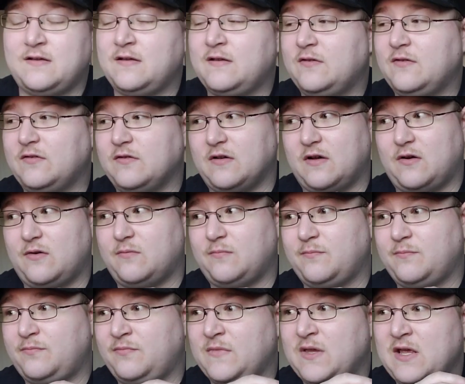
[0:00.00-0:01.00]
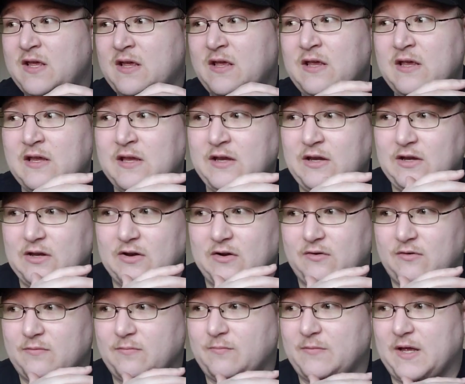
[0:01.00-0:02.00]
So, you
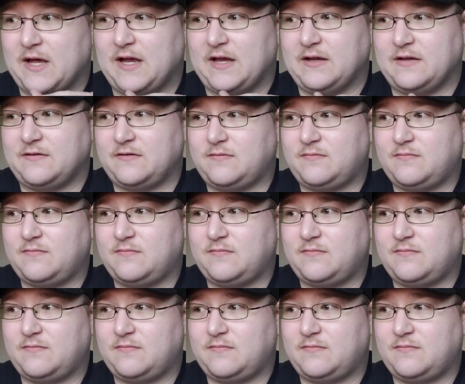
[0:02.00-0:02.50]
know, I,